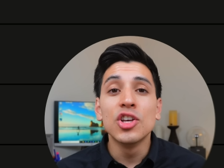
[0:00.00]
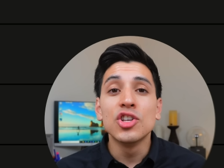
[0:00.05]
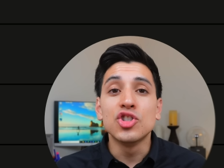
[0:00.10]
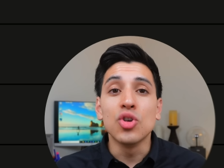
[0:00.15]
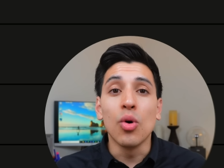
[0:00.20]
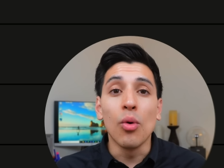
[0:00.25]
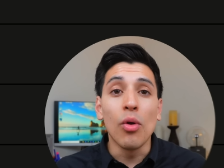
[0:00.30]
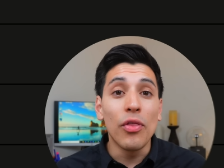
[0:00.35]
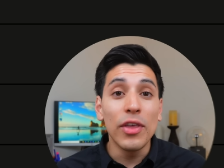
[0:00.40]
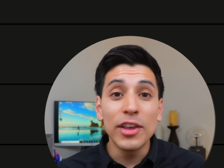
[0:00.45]

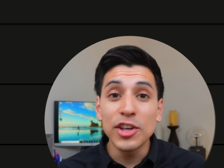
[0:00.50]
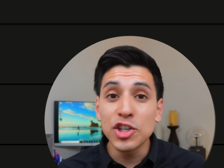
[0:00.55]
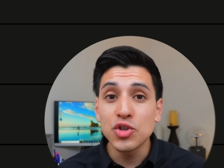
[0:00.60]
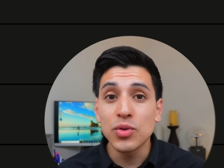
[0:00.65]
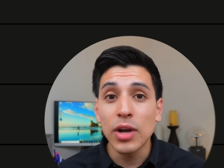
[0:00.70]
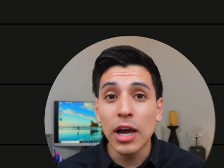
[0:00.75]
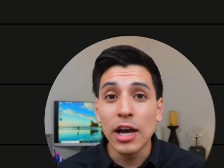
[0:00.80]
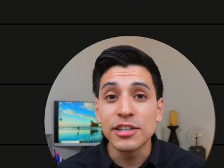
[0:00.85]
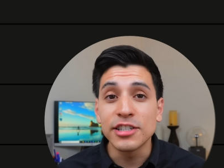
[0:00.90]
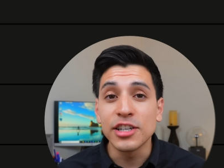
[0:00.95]
so this
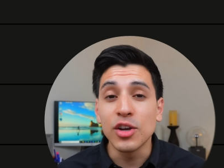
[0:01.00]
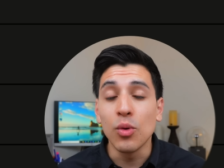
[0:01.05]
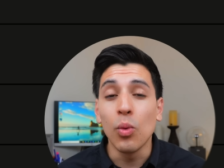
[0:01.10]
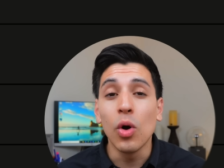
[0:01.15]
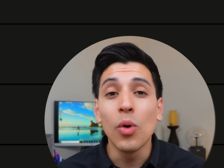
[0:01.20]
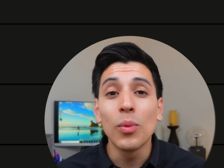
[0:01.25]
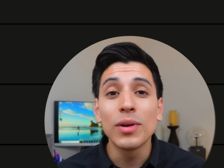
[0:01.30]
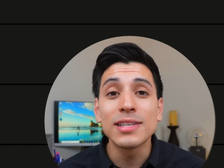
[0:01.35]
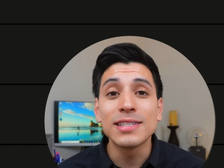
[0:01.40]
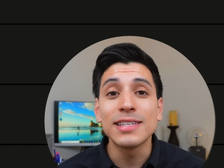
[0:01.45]
strategy
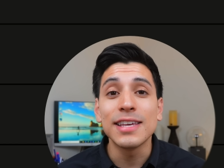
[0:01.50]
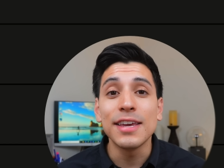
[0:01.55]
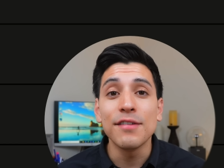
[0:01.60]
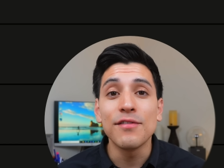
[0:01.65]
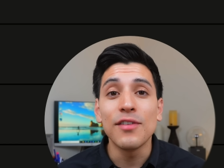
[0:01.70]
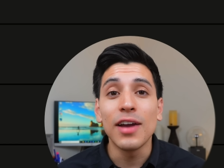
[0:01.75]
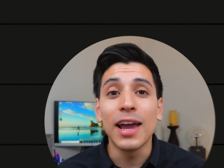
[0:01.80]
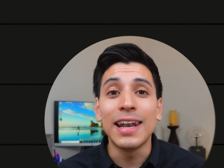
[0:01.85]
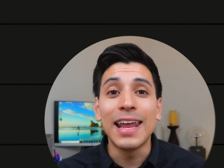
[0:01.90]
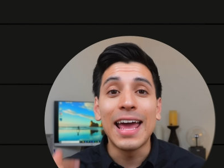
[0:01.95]
will
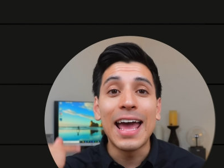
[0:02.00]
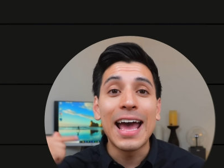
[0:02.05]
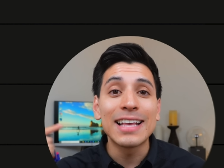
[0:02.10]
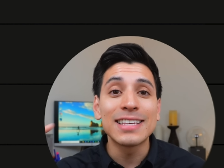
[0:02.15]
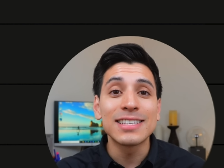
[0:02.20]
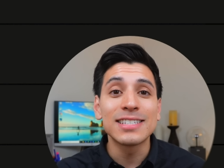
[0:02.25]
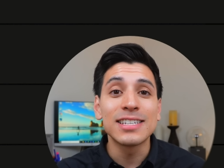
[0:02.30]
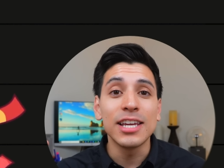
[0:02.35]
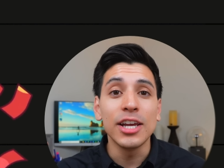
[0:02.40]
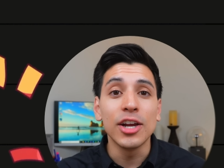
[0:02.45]
receive an
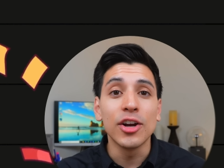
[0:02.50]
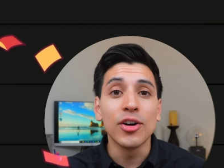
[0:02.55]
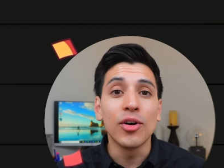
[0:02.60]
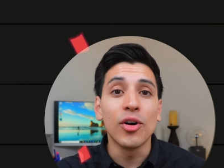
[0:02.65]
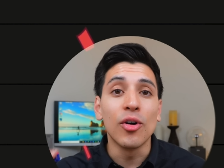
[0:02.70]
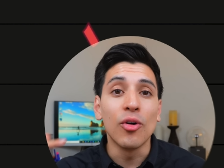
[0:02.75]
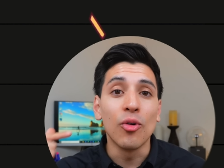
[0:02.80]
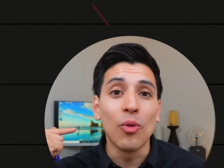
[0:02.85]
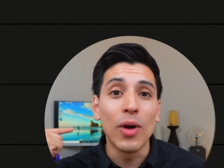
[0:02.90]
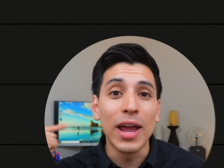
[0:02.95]
S
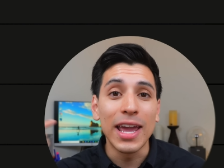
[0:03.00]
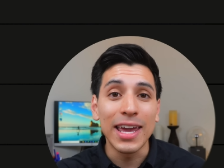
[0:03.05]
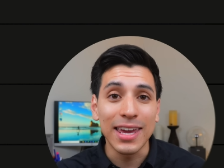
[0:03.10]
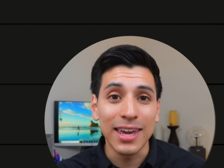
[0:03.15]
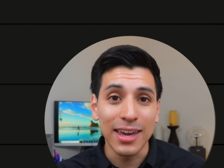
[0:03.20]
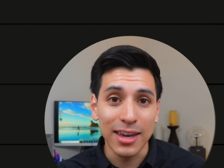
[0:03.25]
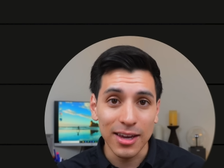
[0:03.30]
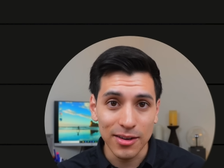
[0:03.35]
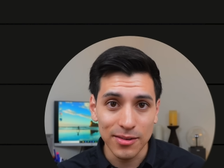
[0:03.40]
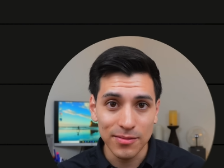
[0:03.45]
tier
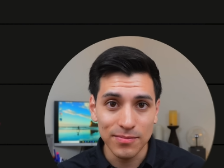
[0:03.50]
ranking.